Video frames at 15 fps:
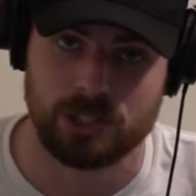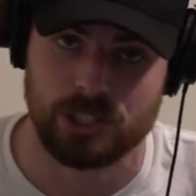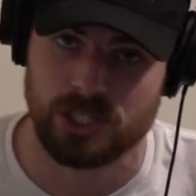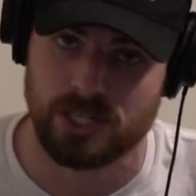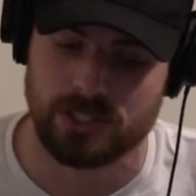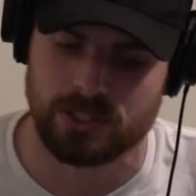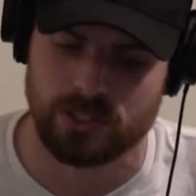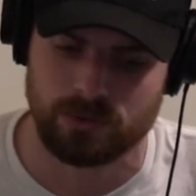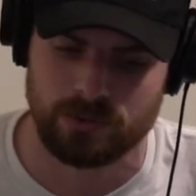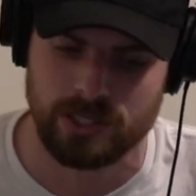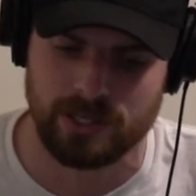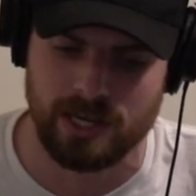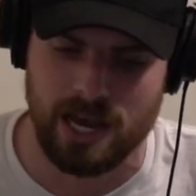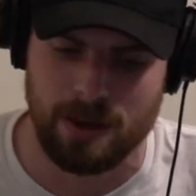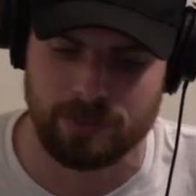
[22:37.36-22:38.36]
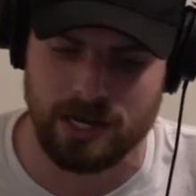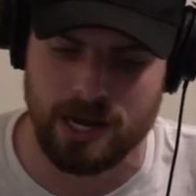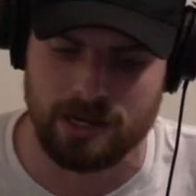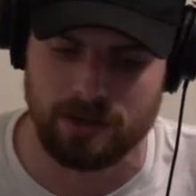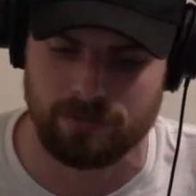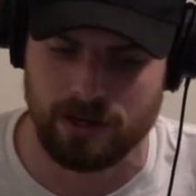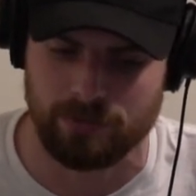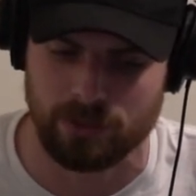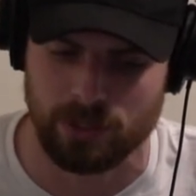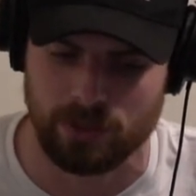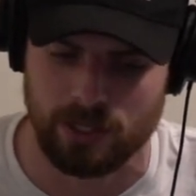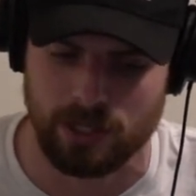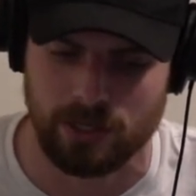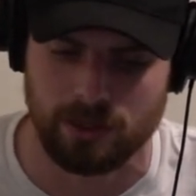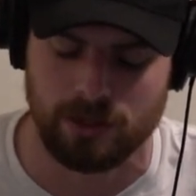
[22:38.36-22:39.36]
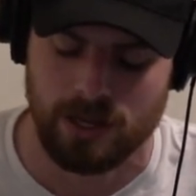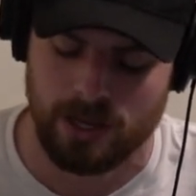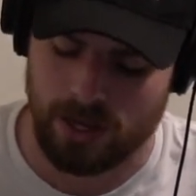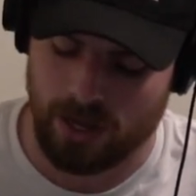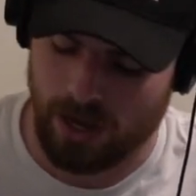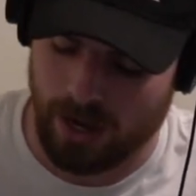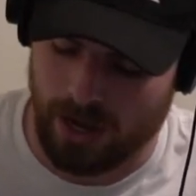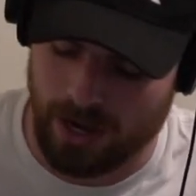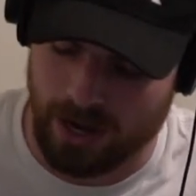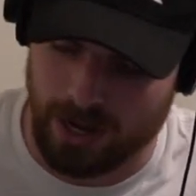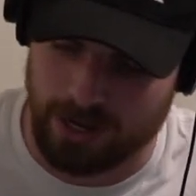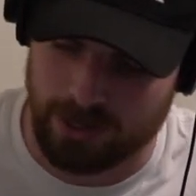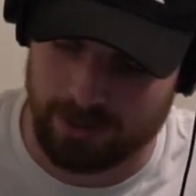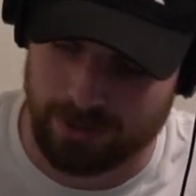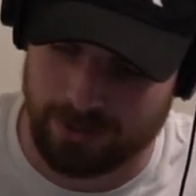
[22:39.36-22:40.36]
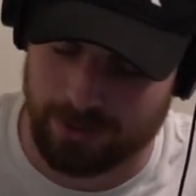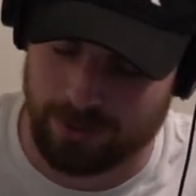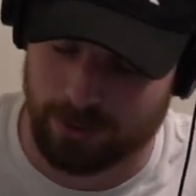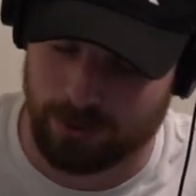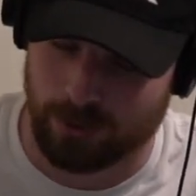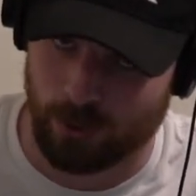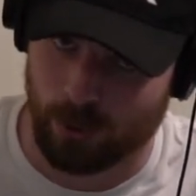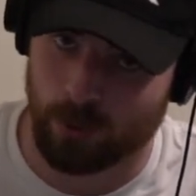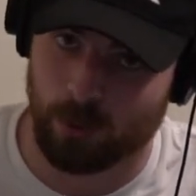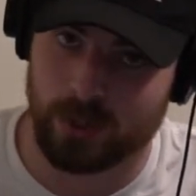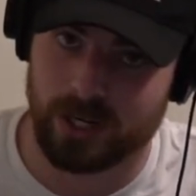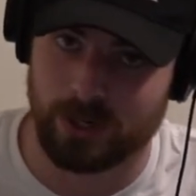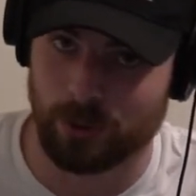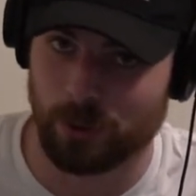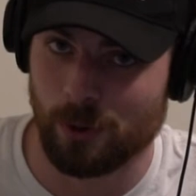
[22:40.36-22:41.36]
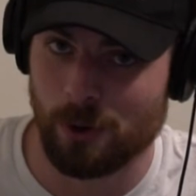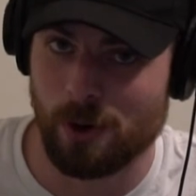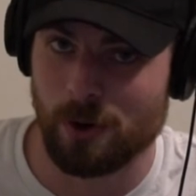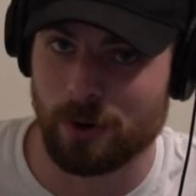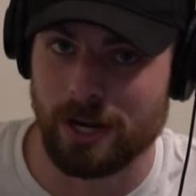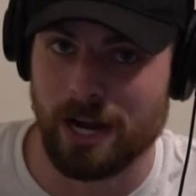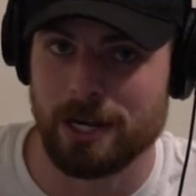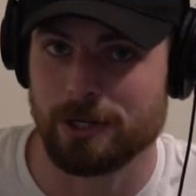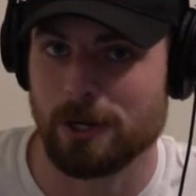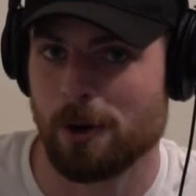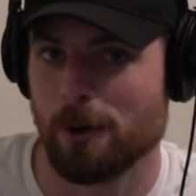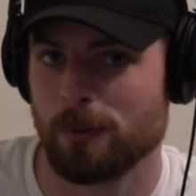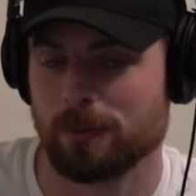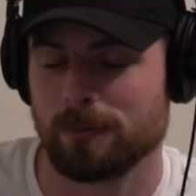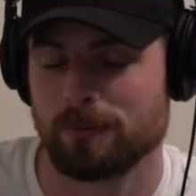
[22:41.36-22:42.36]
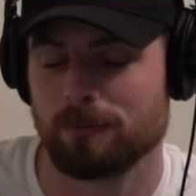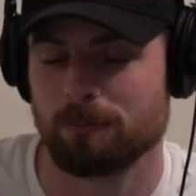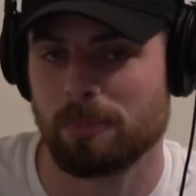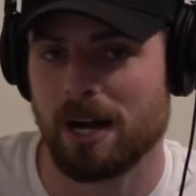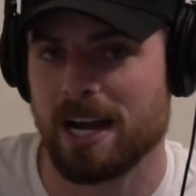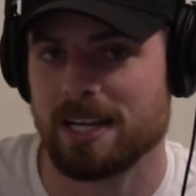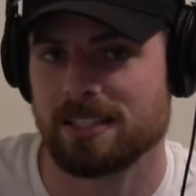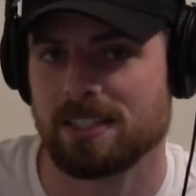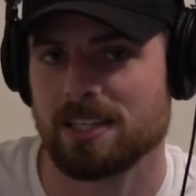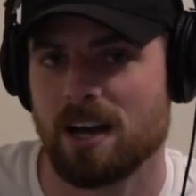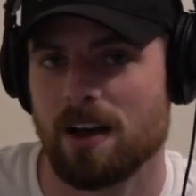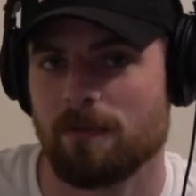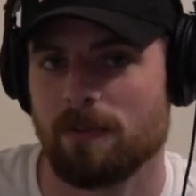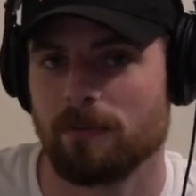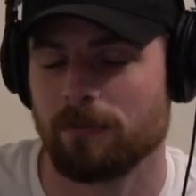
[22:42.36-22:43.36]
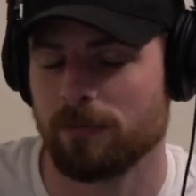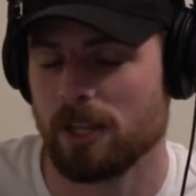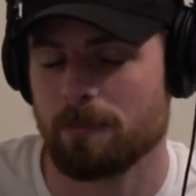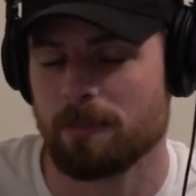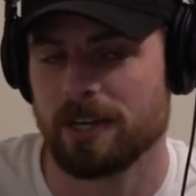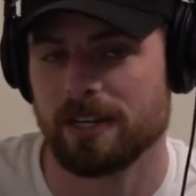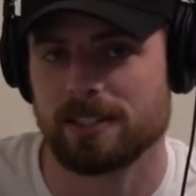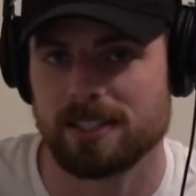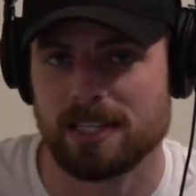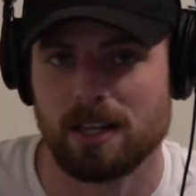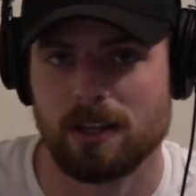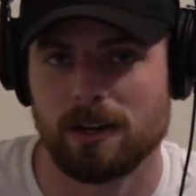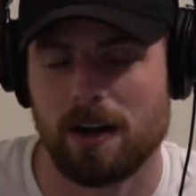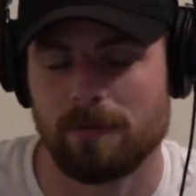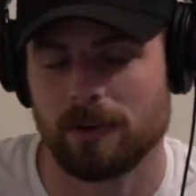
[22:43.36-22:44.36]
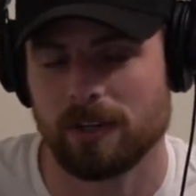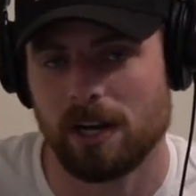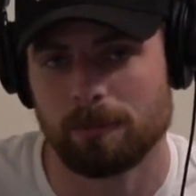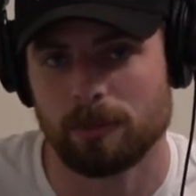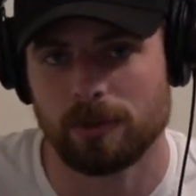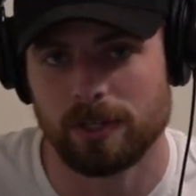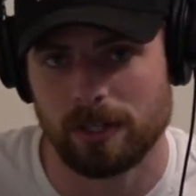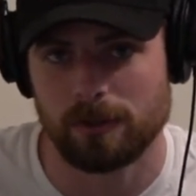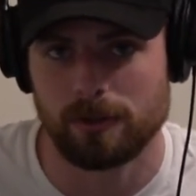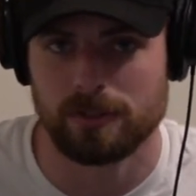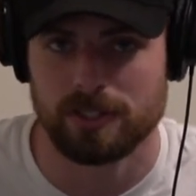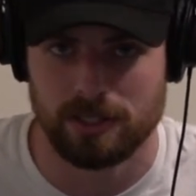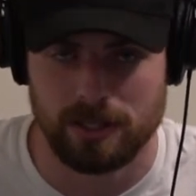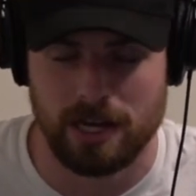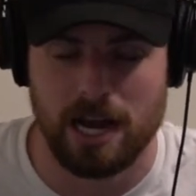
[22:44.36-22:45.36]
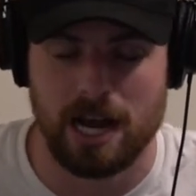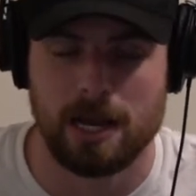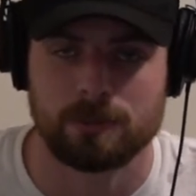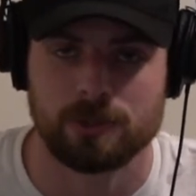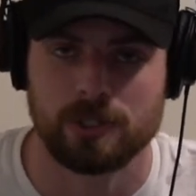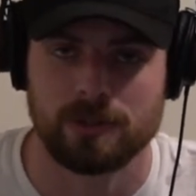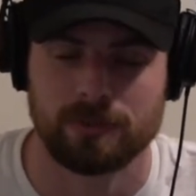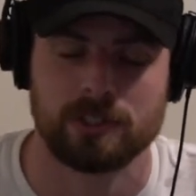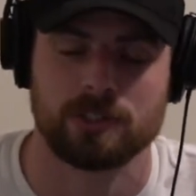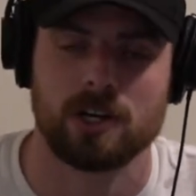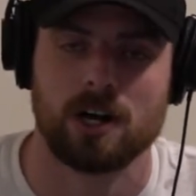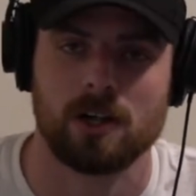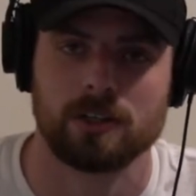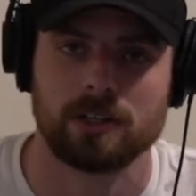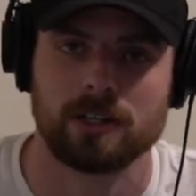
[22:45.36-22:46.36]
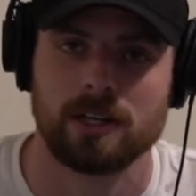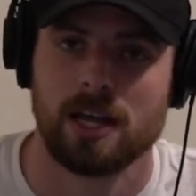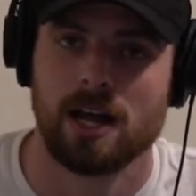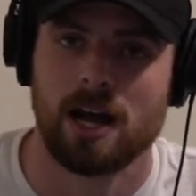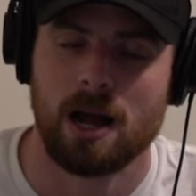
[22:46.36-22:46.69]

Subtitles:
just to recap kind of everything, I hold it long. I don't buy stuff and flip it and sell it off a couple nickels and dimes or even $1.